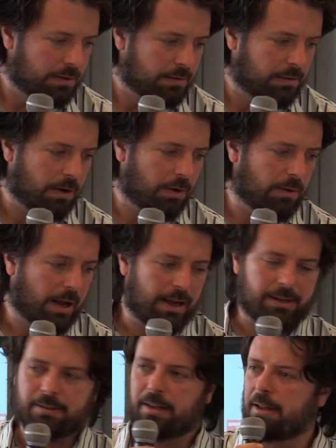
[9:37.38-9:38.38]
So
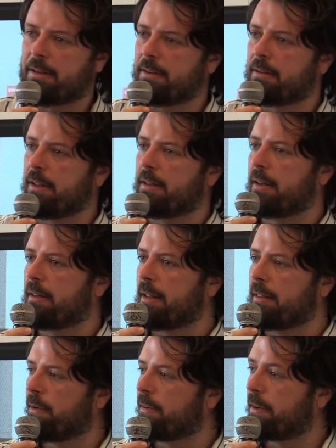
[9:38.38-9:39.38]
I said
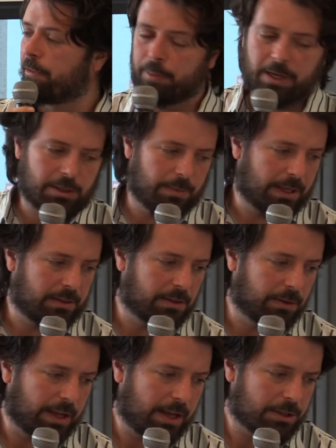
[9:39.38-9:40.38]
that there was information about the
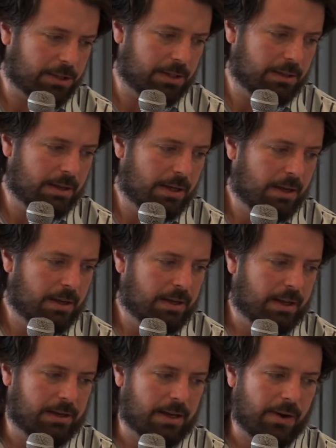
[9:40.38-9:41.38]
location,
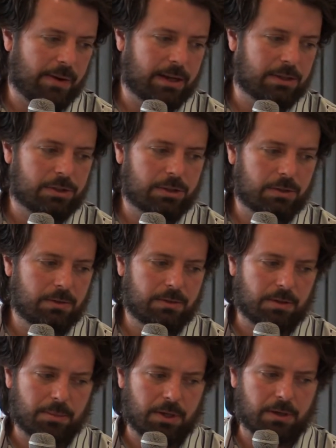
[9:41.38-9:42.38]
and now I can
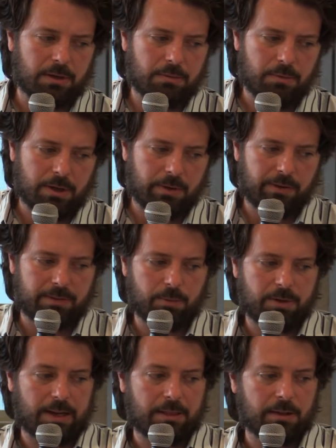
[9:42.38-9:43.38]
choose among, well,
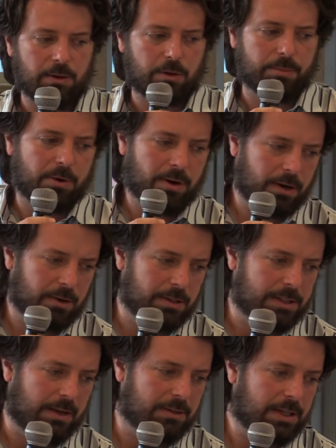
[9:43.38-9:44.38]
was it at the local park or
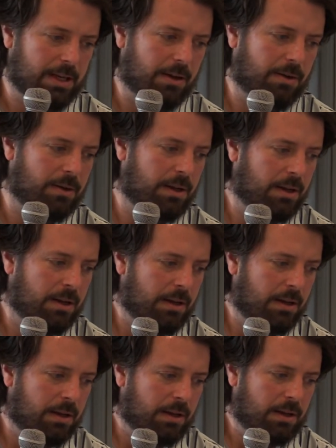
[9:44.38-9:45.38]
downtown?
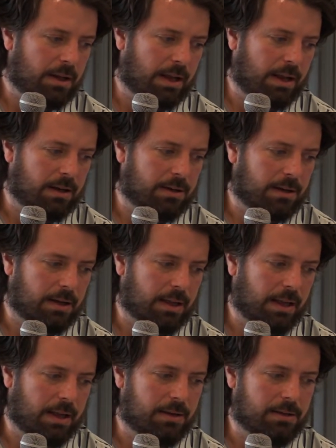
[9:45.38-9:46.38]
And
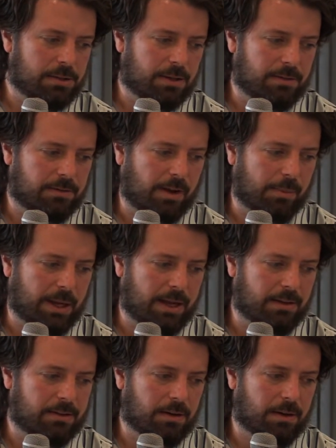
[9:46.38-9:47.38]
again, justify my
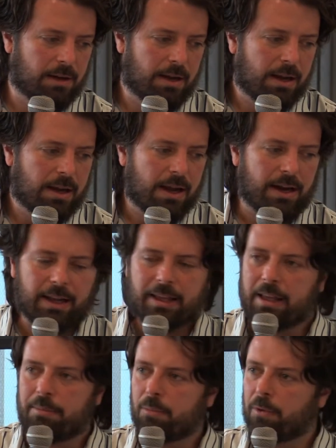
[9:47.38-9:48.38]
answer. And I
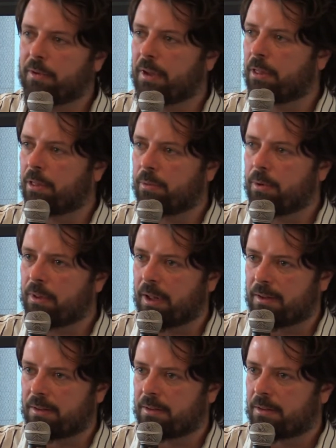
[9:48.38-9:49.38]
keep moving through
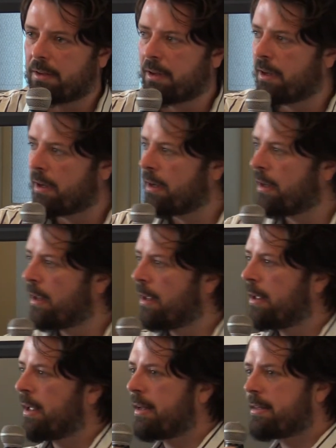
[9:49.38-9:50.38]
this
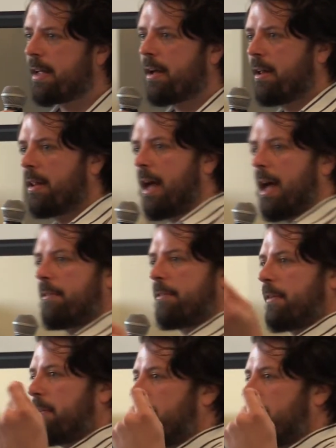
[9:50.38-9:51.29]
until I've